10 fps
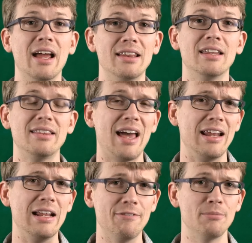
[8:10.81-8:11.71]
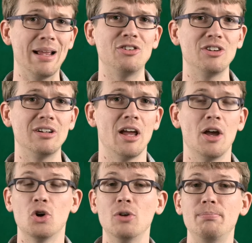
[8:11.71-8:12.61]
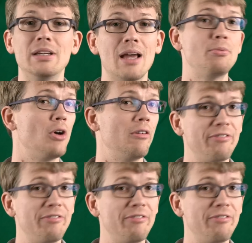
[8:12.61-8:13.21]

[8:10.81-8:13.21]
and then that information could be kept on